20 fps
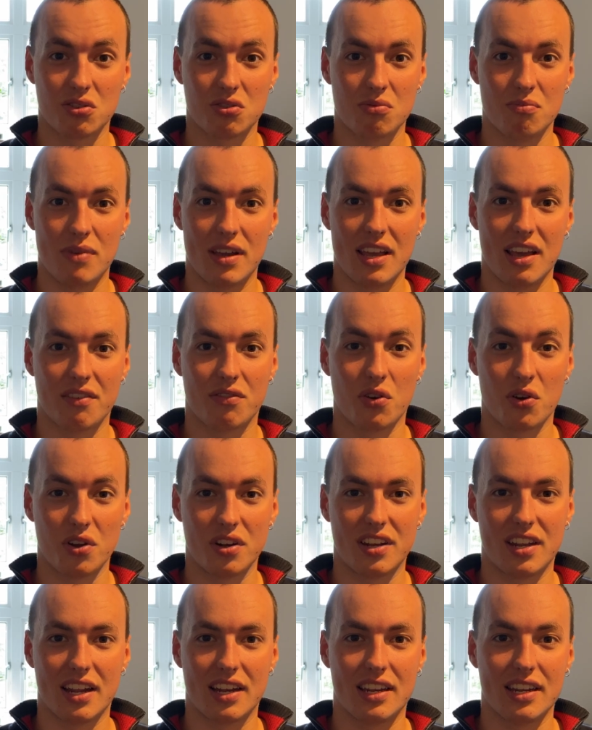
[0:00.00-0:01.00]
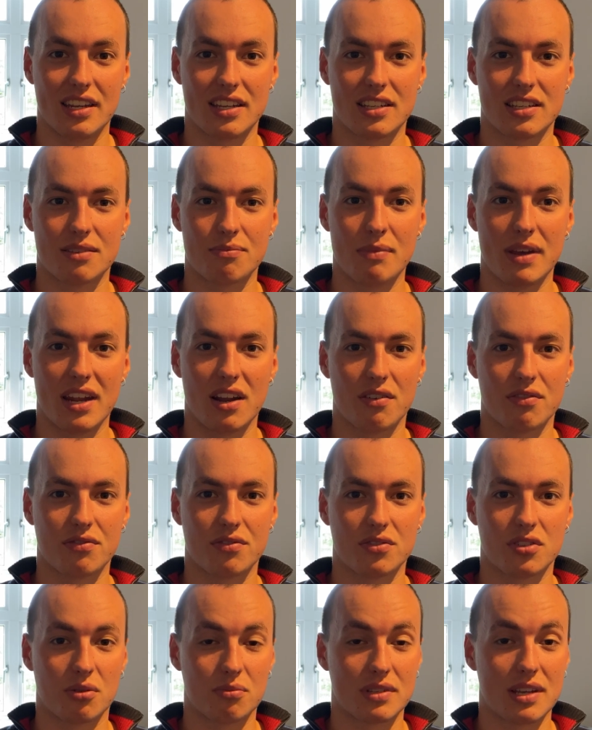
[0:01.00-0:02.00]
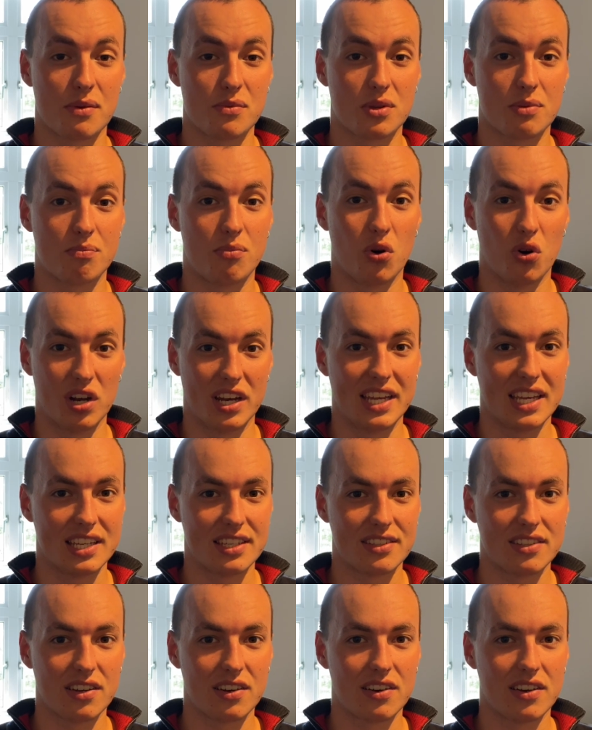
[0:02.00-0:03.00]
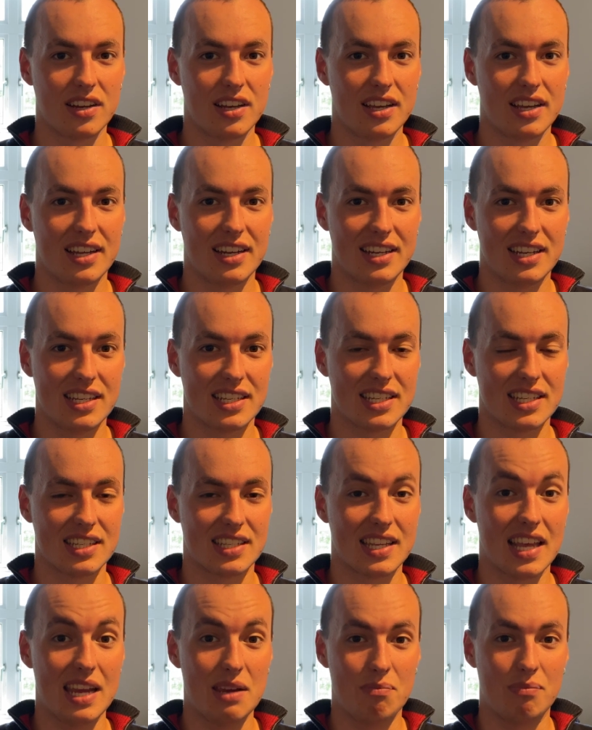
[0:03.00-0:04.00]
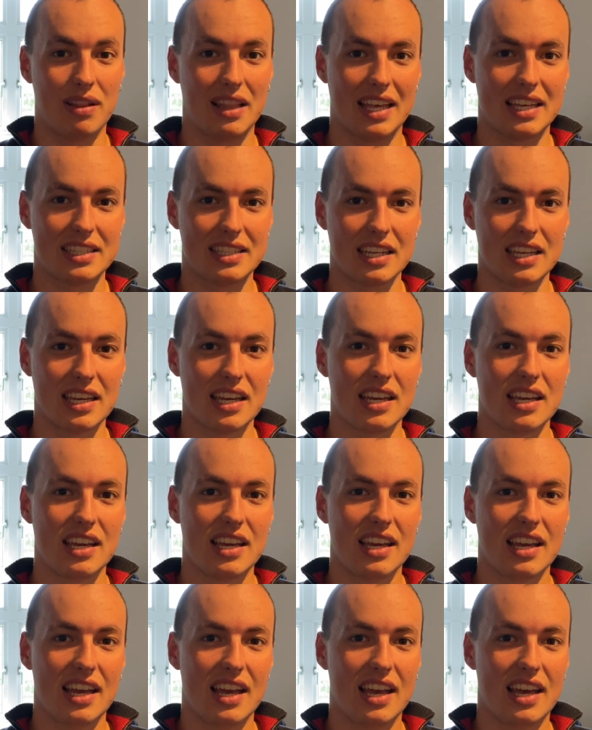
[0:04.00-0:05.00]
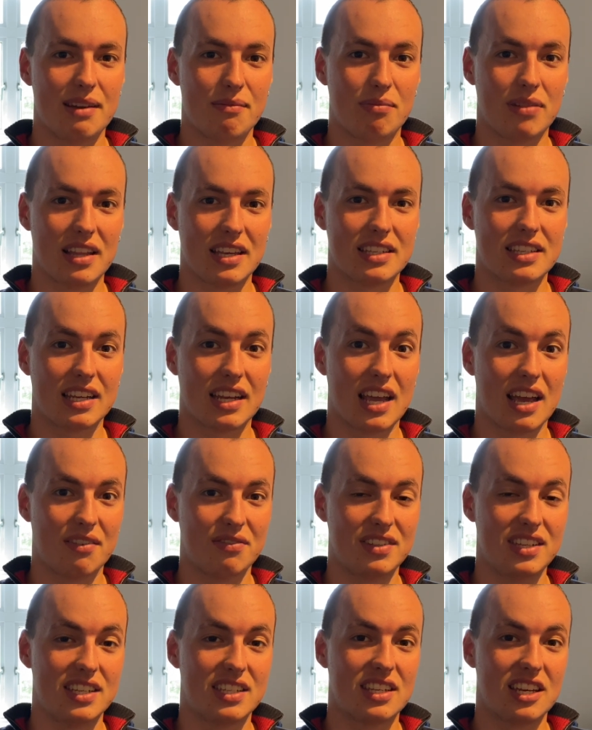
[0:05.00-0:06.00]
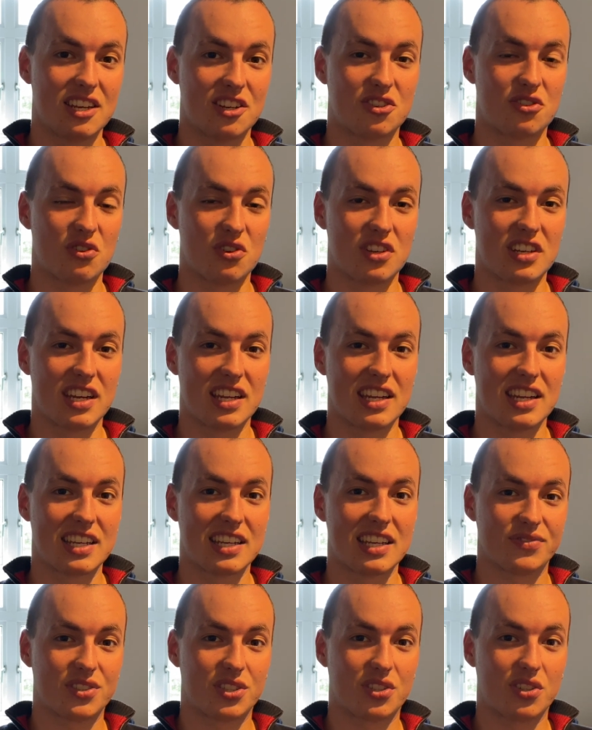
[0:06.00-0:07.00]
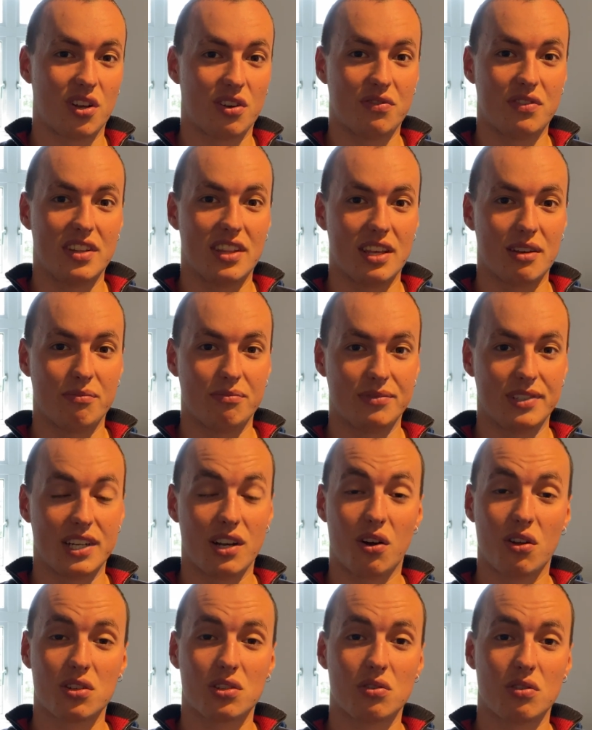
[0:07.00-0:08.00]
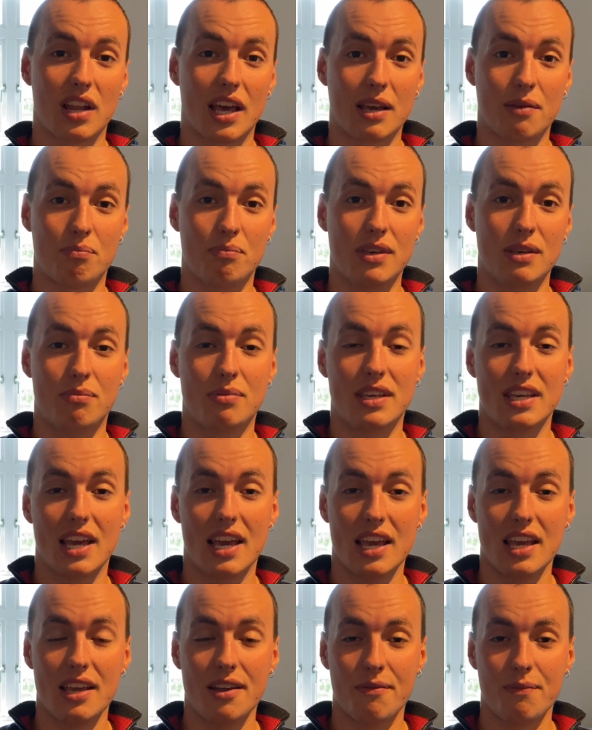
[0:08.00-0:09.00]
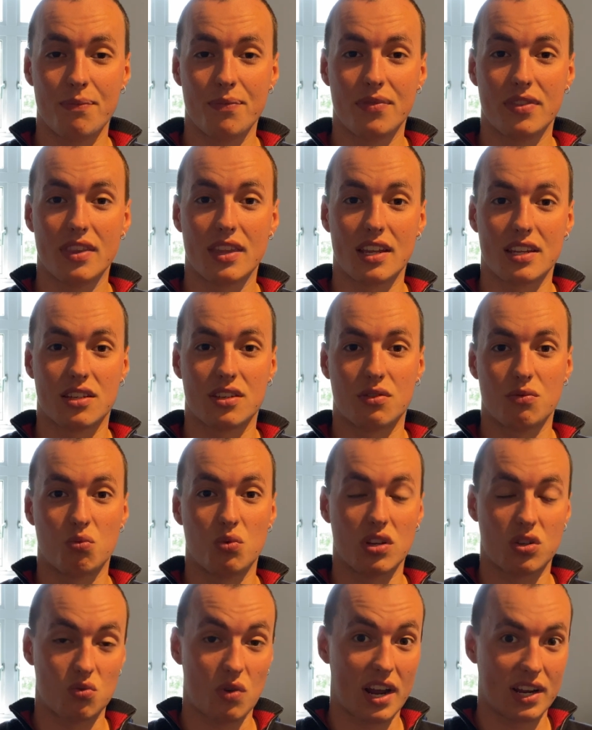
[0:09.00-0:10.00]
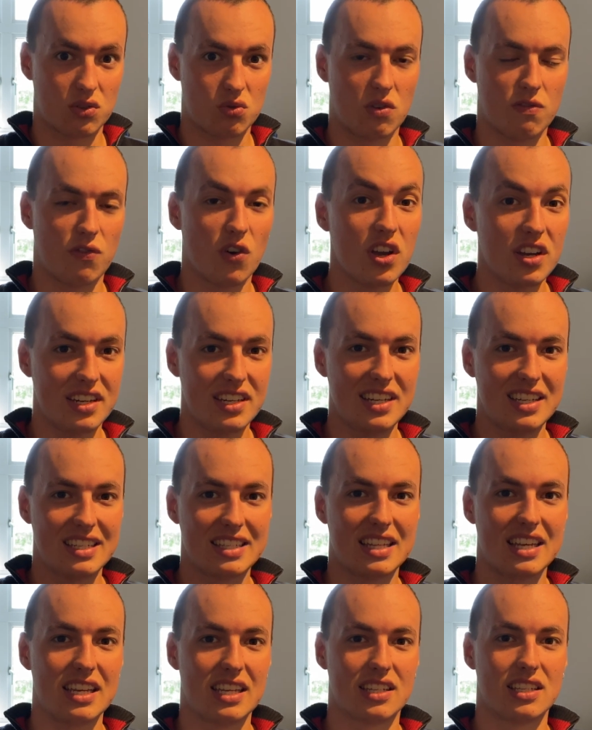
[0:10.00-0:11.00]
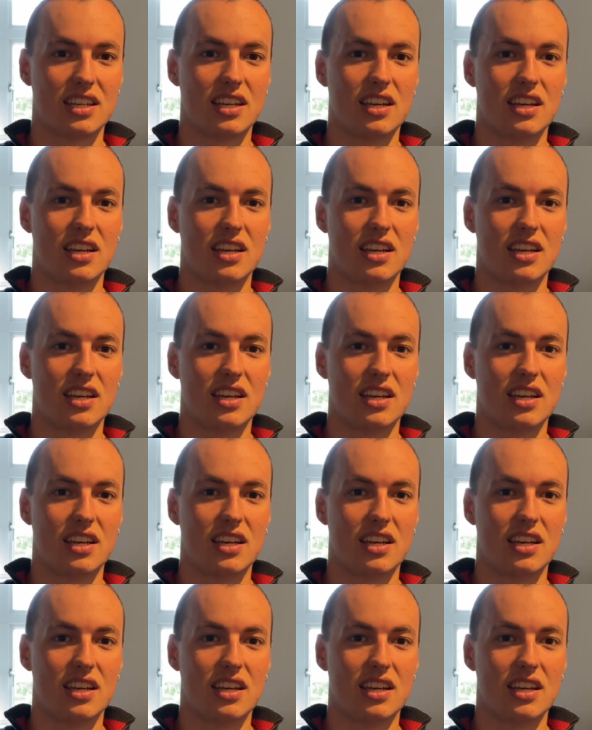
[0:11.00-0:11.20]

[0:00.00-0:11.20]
you may have heard that it's made of sometimes polyester. This is a plastic, and plastic have these estrogenic stuff in them, and also like BPA, that's we're trying to avoid these days.